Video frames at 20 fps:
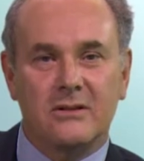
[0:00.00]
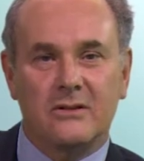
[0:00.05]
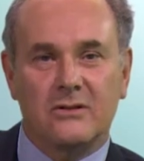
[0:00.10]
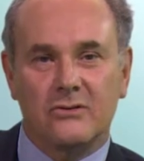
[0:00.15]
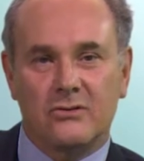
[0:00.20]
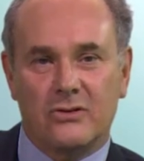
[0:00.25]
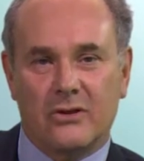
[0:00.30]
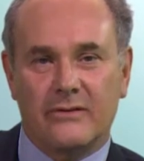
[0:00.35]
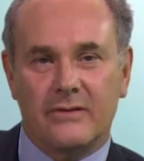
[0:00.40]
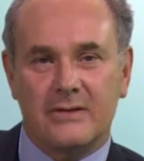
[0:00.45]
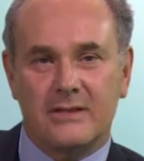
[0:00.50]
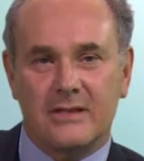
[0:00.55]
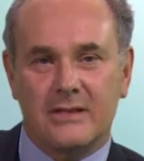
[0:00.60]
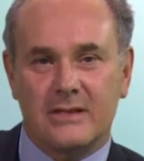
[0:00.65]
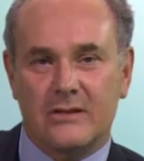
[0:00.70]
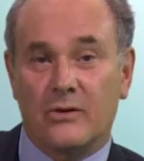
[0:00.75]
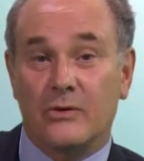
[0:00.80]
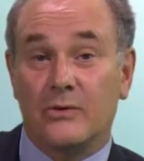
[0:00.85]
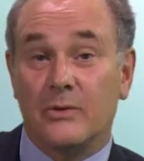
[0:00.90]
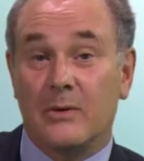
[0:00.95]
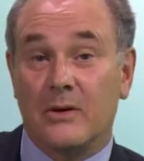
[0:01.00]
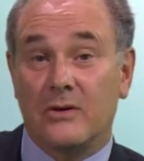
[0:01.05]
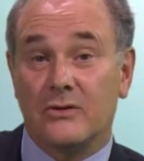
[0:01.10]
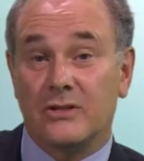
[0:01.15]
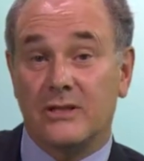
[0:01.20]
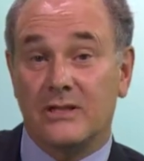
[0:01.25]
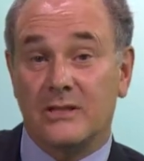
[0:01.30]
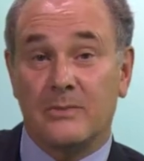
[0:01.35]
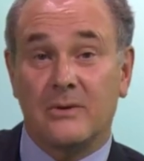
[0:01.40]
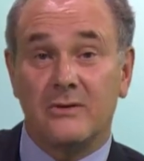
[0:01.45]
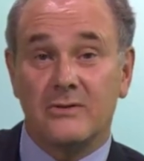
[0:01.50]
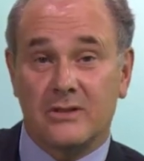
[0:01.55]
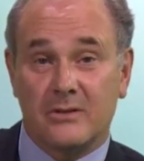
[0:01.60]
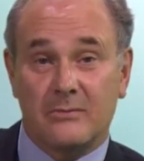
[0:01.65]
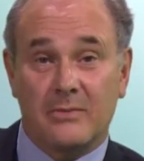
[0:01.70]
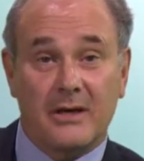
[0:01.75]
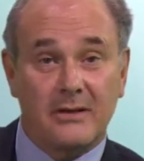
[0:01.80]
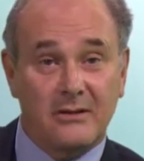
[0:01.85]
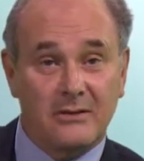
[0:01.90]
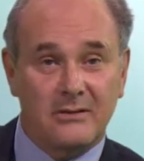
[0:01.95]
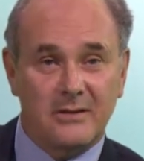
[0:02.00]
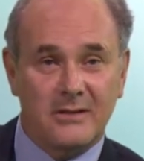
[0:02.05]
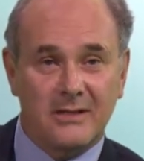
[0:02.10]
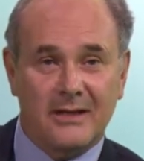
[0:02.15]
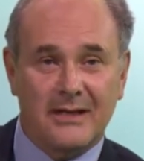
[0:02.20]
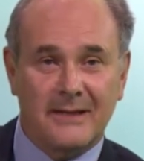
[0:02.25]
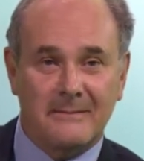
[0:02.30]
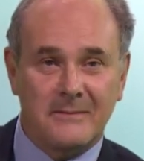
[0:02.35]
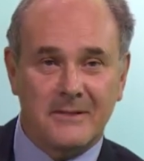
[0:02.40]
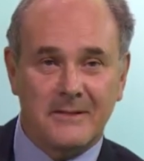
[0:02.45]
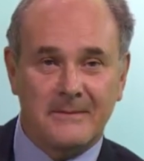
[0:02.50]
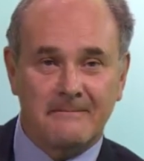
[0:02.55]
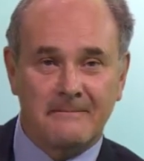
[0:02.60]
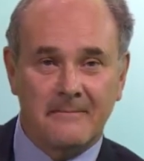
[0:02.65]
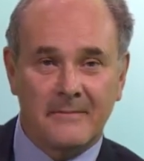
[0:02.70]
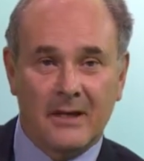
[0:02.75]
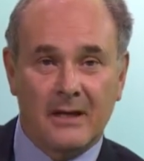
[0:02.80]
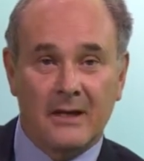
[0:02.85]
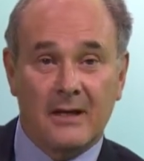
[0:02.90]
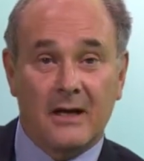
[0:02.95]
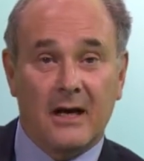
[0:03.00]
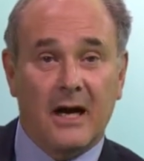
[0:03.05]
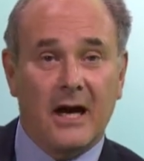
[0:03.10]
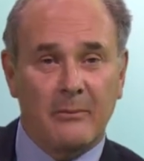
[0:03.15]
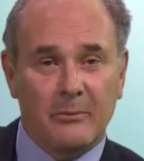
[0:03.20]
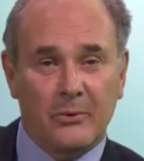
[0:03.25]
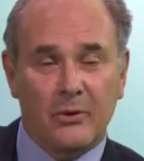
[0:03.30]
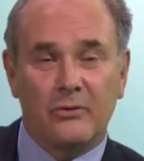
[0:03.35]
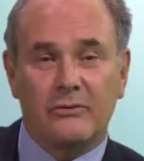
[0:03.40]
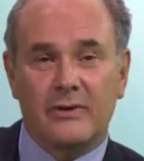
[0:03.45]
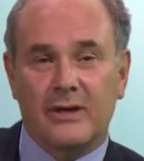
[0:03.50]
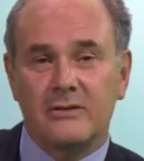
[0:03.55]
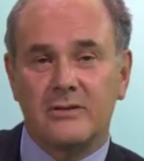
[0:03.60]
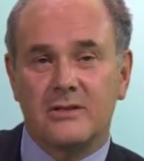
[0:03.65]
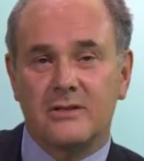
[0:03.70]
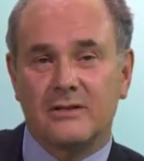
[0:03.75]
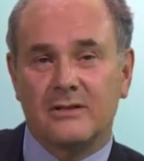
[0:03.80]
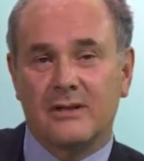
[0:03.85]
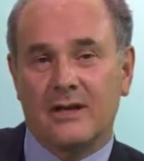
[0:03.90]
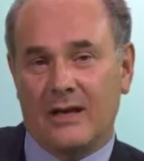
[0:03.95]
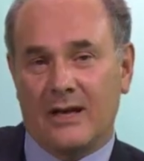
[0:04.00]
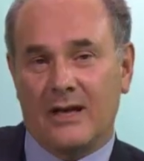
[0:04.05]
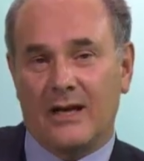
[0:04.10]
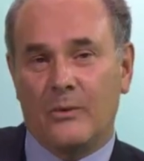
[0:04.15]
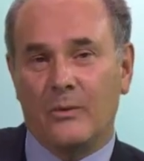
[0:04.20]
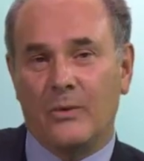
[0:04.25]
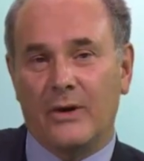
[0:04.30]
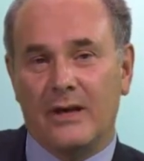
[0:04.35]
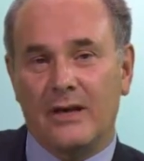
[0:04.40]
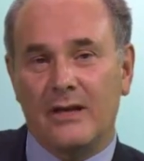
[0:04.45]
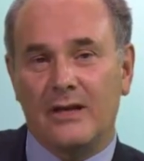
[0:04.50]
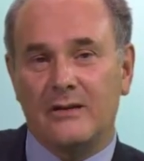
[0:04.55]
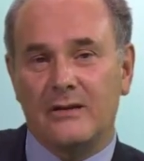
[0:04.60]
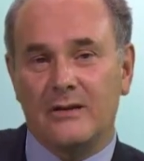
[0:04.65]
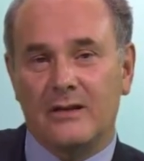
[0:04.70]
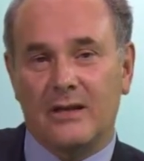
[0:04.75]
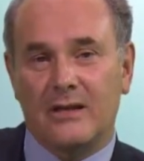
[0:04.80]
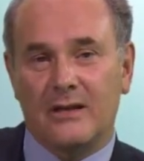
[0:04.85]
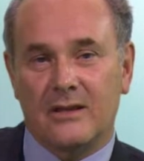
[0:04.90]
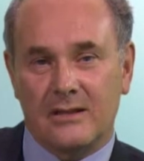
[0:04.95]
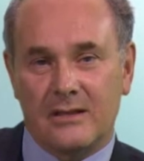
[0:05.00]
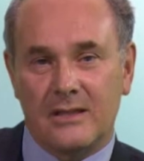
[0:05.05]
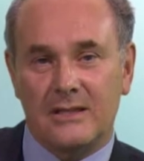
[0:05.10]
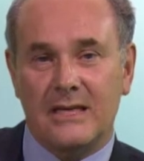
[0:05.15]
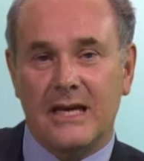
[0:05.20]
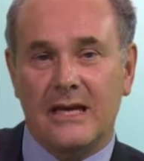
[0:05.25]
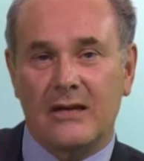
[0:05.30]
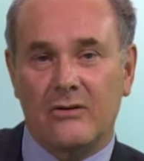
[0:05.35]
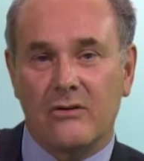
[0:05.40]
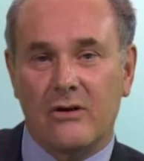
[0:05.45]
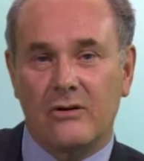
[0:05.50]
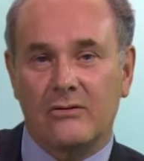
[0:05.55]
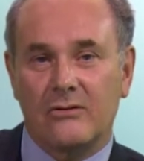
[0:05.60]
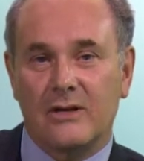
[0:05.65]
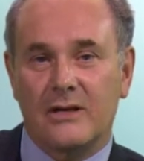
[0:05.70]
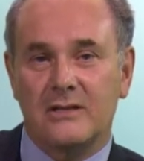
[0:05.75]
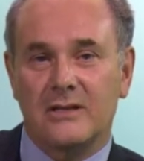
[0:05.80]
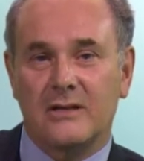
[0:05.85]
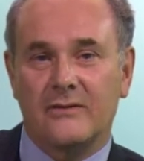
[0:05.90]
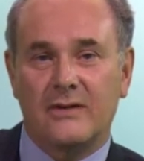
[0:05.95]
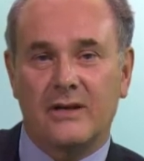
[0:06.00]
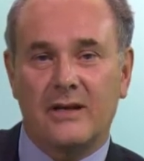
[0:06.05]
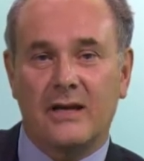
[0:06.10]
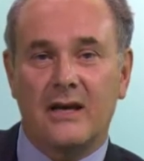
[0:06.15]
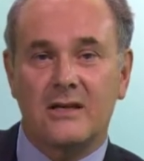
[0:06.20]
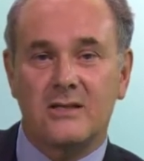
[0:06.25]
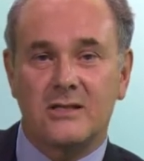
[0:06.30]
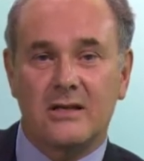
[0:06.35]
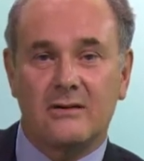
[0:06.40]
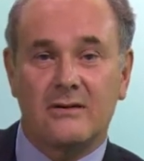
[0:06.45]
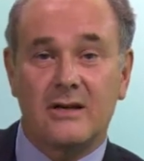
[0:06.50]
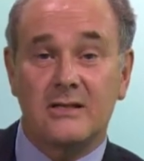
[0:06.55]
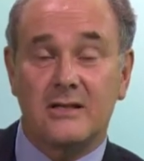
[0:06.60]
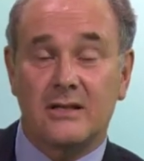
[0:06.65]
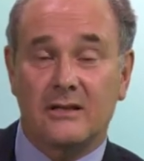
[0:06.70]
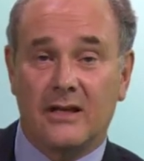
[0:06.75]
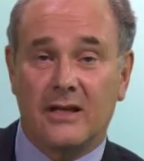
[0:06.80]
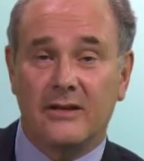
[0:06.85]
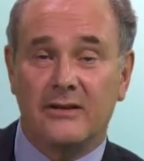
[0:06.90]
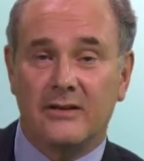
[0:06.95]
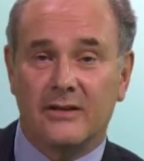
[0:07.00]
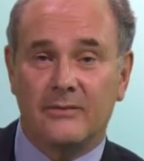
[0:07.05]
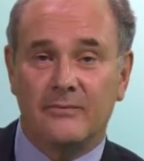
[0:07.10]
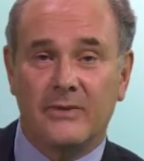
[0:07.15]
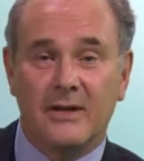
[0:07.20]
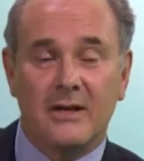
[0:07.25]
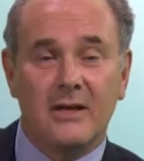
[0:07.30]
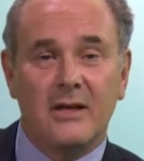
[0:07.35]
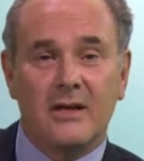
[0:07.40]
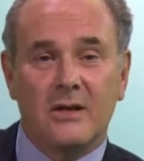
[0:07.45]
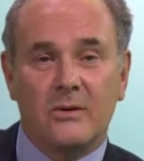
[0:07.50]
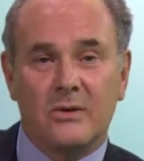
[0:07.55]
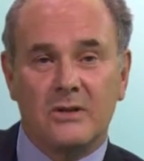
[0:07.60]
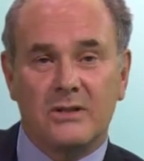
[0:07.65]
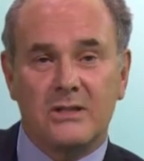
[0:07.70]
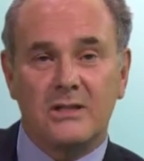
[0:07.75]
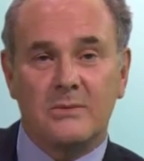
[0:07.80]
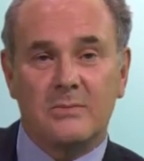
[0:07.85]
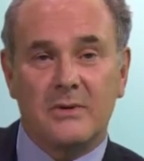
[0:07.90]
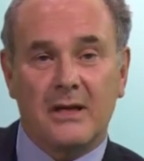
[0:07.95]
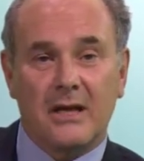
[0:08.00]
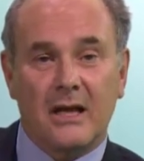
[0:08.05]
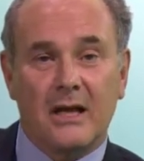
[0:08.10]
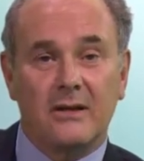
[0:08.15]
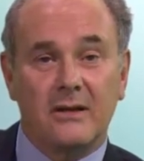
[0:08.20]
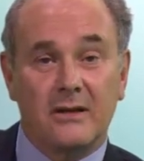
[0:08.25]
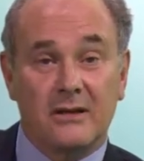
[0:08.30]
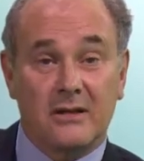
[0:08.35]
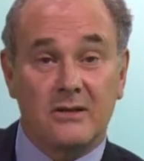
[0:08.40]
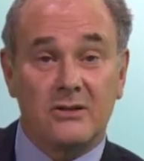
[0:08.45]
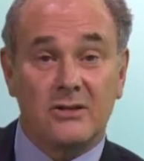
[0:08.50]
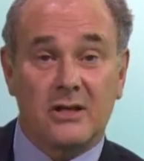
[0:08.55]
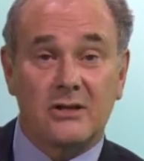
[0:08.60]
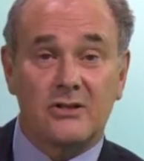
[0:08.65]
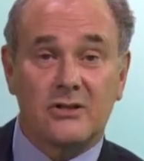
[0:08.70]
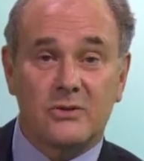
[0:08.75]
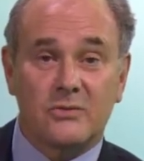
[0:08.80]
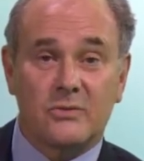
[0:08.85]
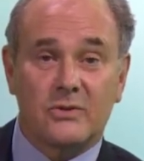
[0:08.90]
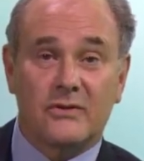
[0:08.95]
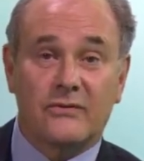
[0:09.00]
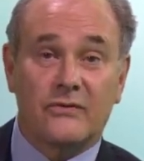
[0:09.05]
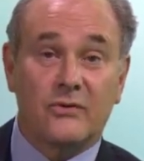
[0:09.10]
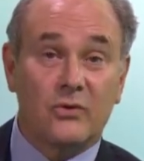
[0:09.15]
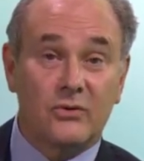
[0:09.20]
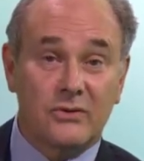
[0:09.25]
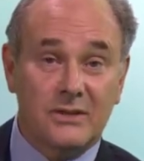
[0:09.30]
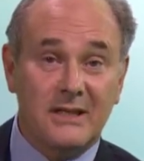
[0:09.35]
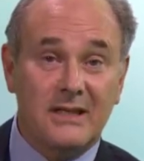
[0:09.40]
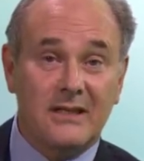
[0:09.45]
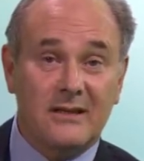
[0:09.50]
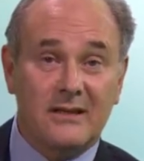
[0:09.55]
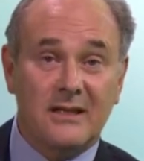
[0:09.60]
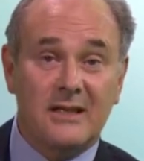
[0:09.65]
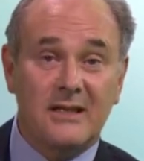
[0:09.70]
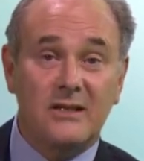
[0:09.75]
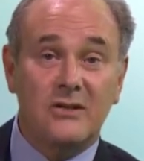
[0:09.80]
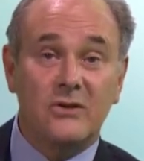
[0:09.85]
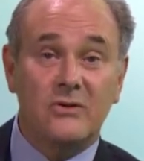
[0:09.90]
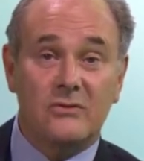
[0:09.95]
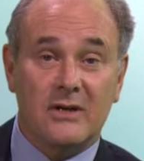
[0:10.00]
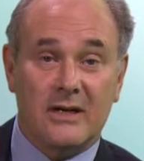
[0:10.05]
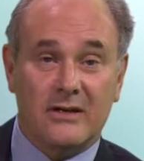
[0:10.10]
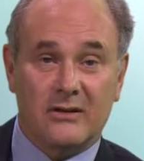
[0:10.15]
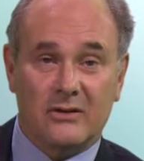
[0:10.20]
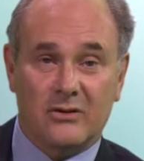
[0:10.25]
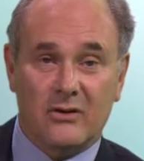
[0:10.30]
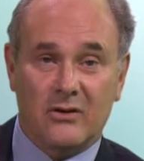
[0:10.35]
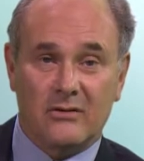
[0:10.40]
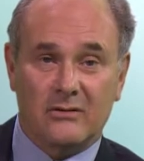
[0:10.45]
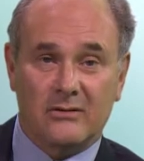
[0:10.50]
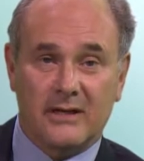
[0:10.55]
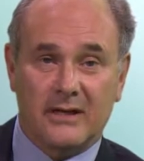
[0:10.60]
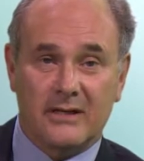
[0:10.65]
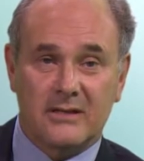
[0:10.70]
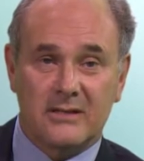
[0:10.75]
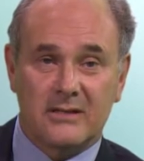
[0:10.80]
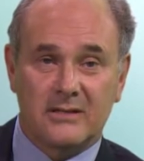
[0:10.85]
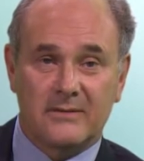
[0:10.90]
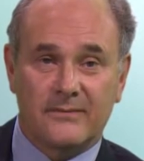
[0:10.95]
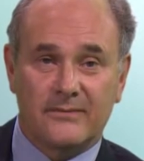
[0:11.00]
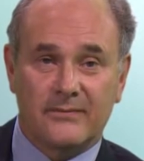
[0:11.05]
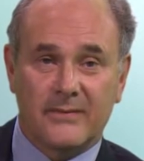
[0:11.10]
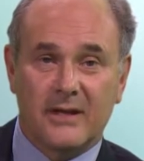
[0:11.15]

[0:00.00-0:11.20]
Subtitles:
and controversies in ophthalmology sponsored by EUROTIMES. I'm Paul Rosen and we're here at the 32nd Congress of the ESCRS in London, which is being held in conjunction with the 14th EU Retina Congress.